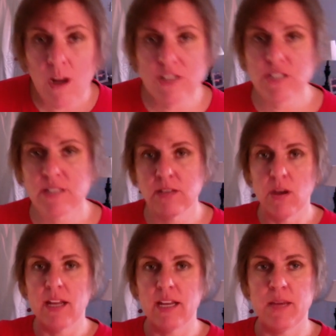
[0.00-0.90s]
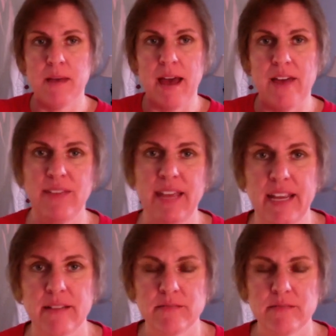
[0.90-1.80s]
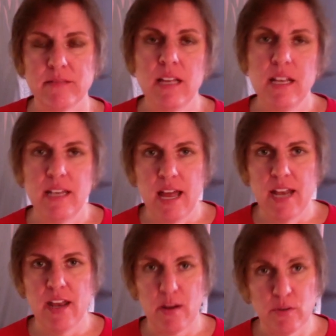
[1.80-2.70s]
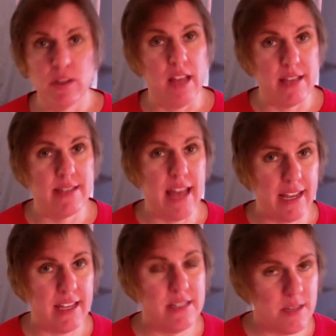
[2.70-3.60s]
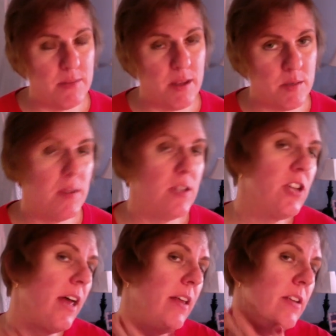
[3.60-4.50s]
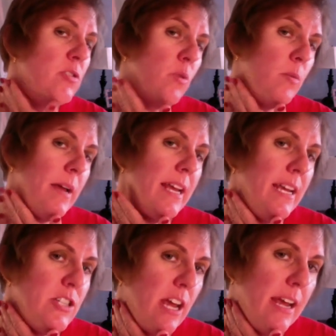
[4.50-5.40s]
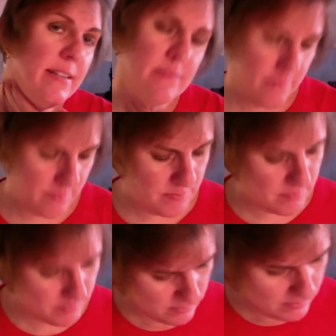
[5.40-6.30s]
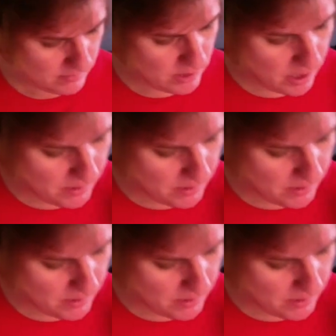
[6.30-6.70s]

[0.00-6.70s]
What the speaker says: just go ahead and get my IV. Now I realize that can sometimes be a challenge, or my EJ. So